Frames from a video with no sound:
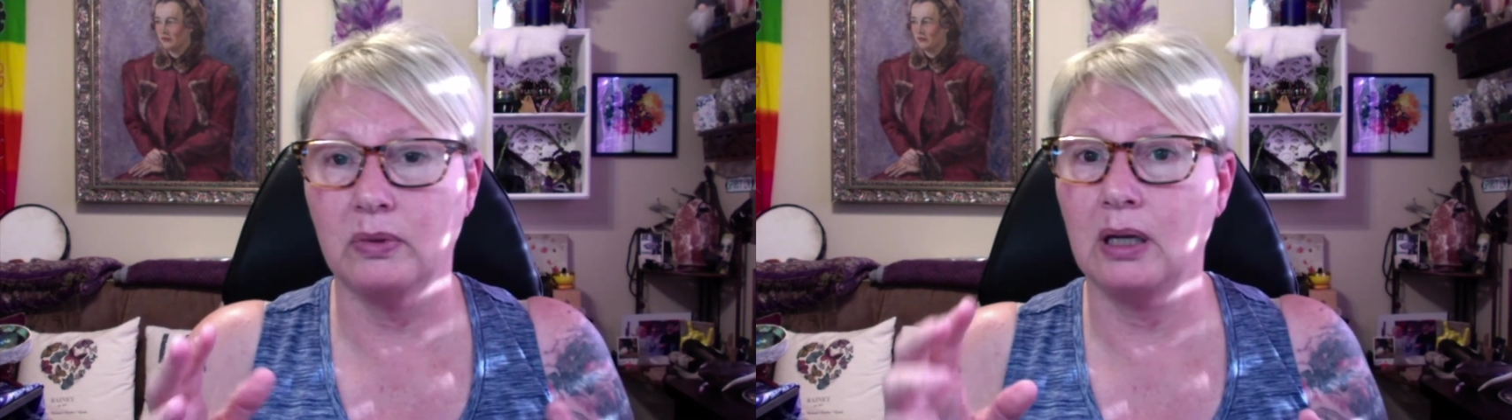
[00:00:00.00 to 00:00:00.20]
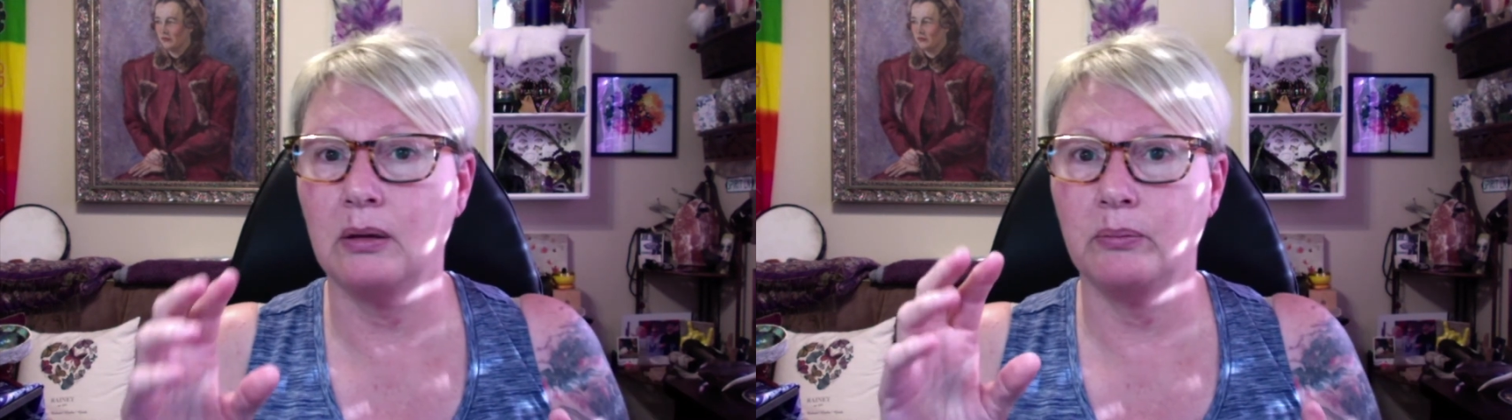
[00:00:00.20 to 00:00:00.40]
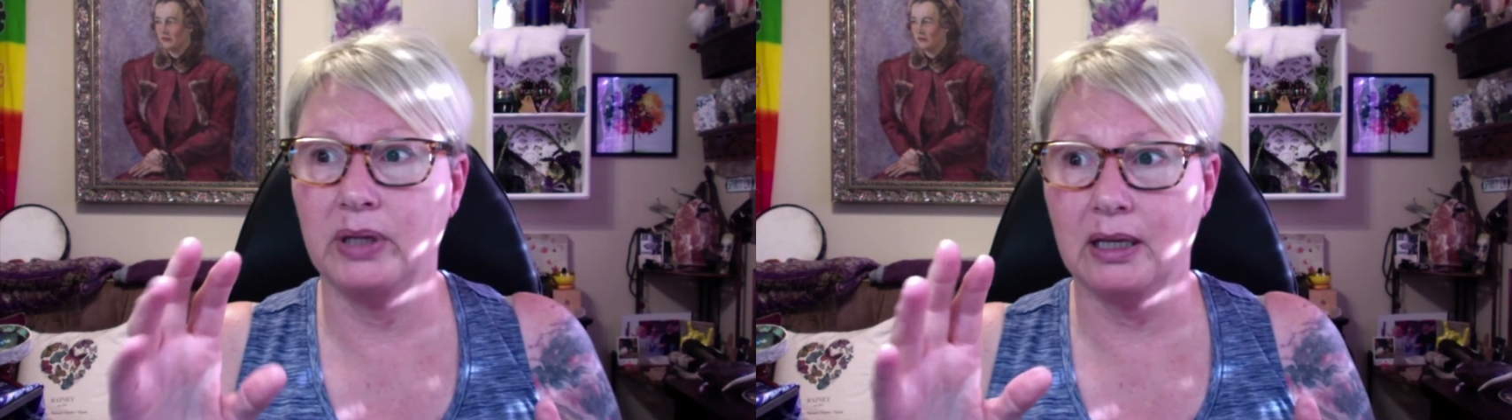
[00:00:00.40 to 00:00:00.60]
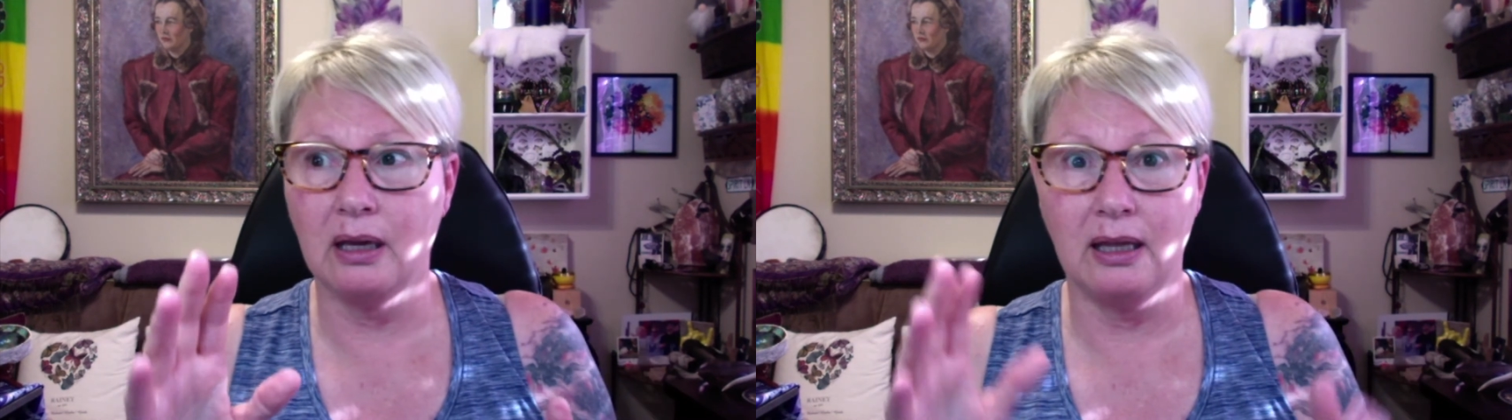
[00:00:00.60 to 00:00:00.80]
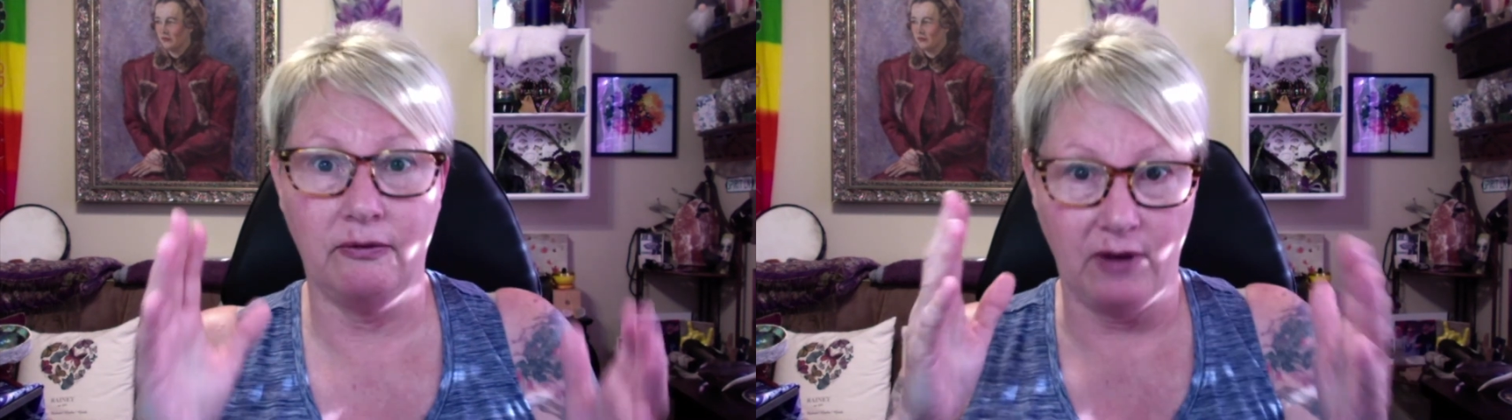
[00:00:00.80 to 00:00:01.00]

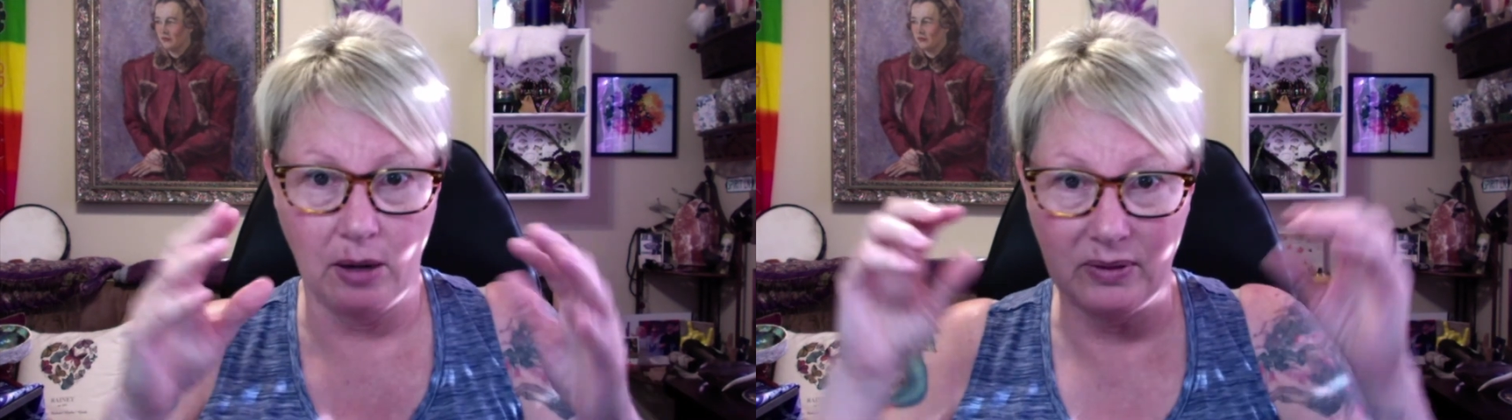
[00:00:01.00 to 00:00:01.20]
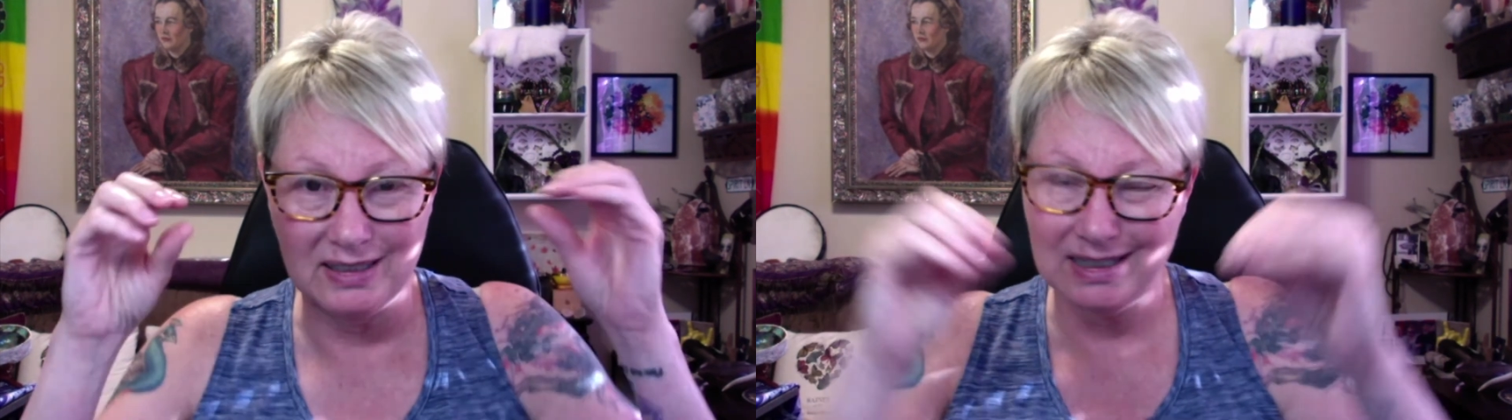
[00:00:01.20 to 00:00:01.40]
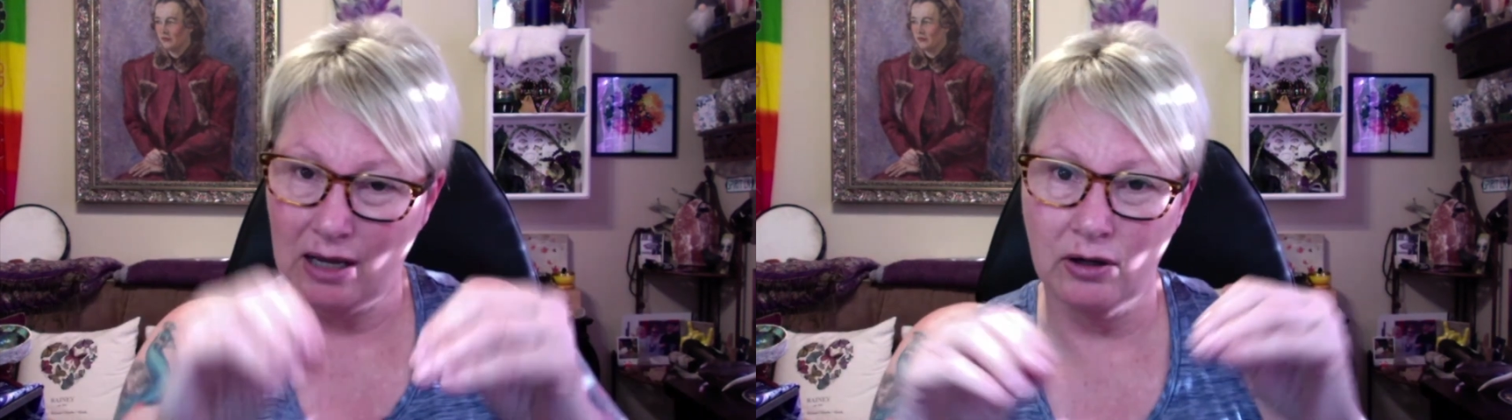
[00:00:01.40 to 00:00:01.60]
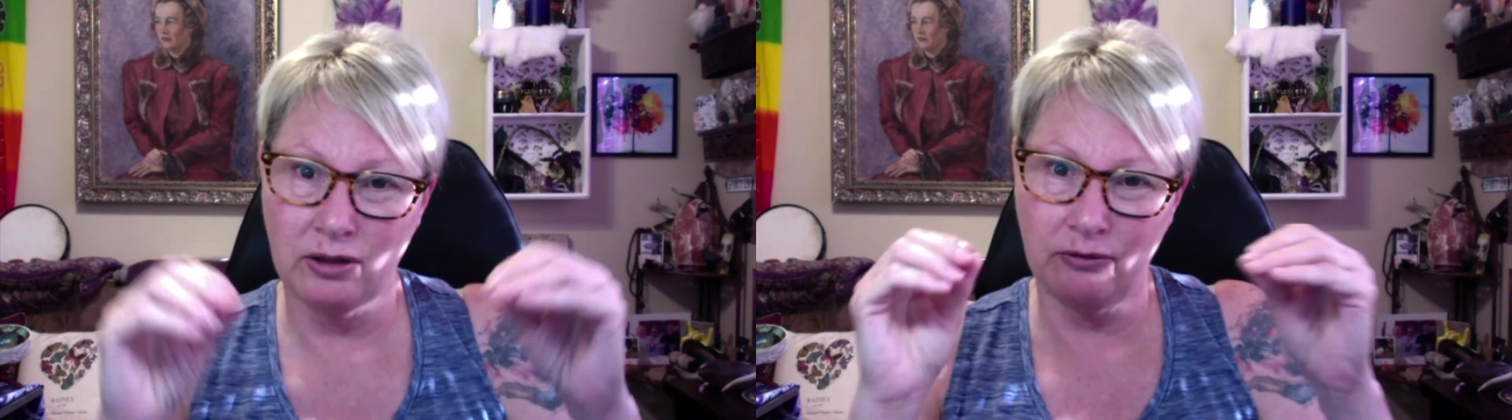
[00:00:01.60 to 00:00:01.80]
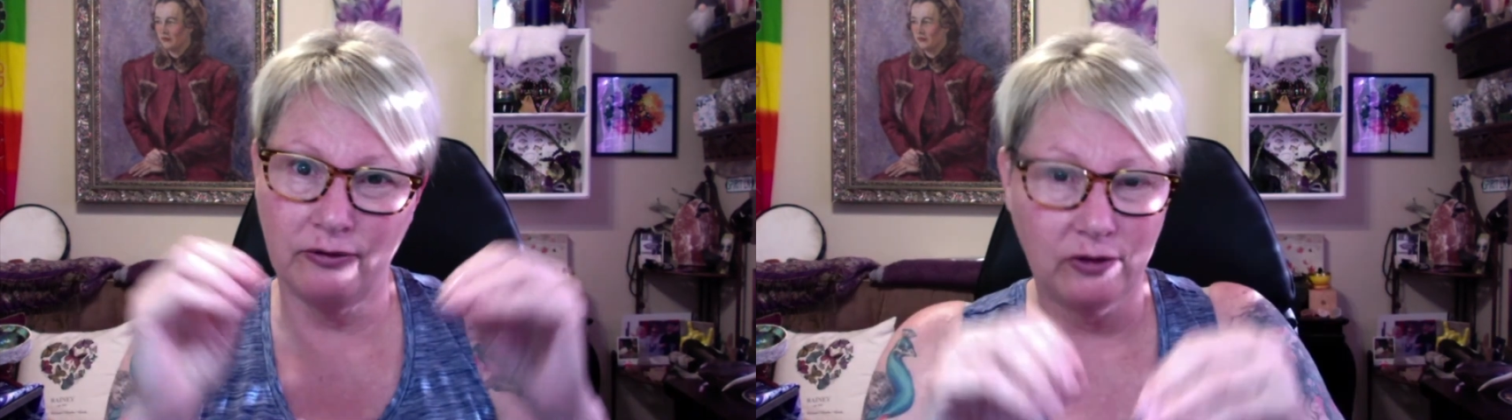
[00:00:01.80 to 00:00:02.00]
if I was down on
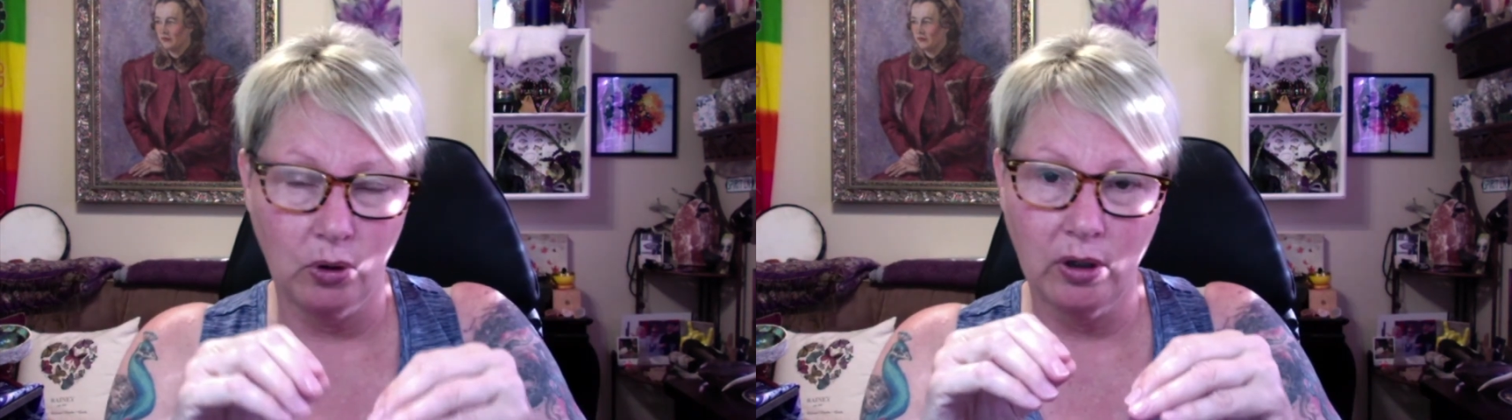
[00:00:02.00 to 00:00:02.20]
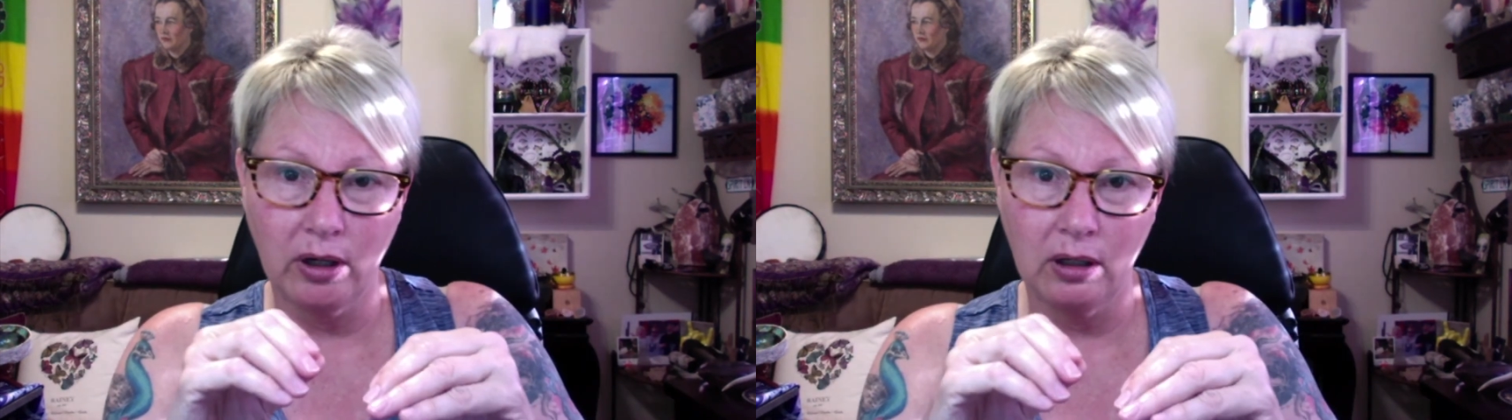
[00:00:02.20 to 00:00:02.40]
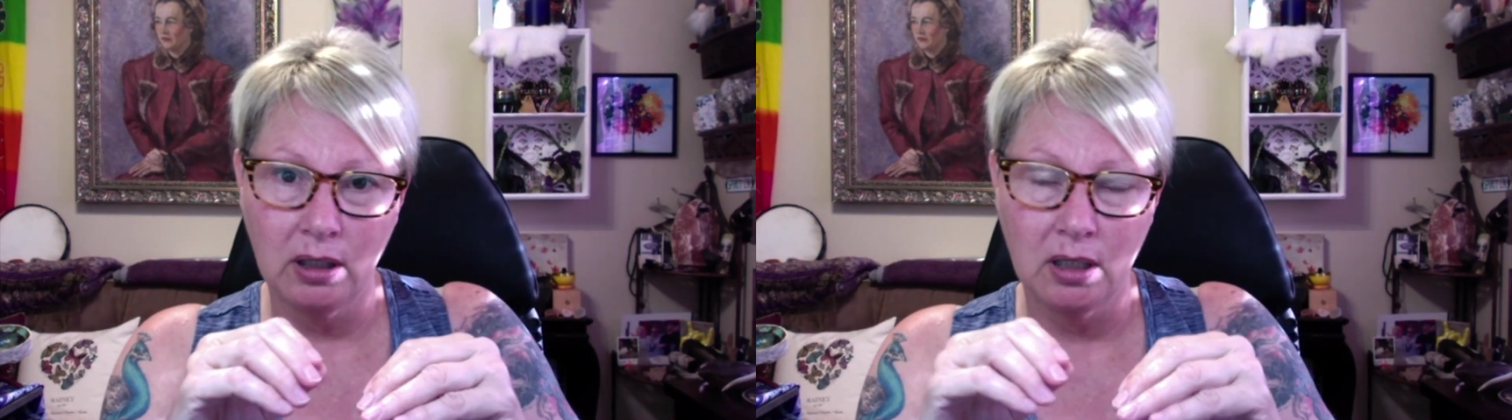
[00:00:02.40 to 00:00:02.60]
the floor